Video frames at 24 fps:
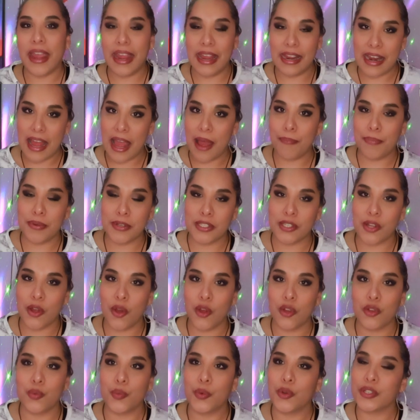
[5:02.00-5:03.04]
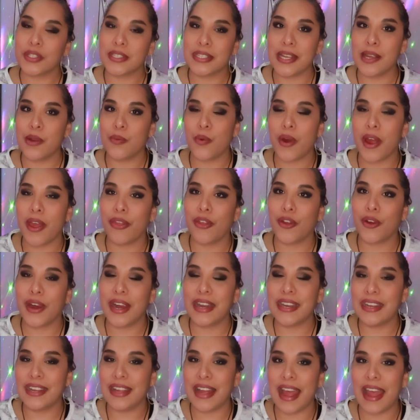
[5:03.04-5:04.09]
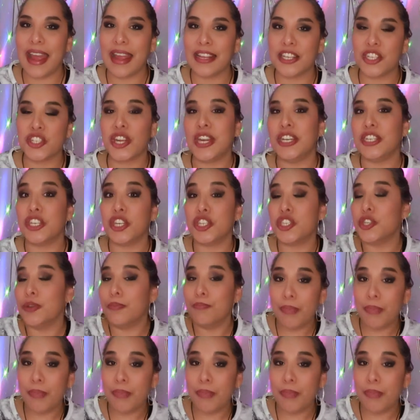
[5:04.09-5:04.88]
8 episodes, we'll see whether I change it to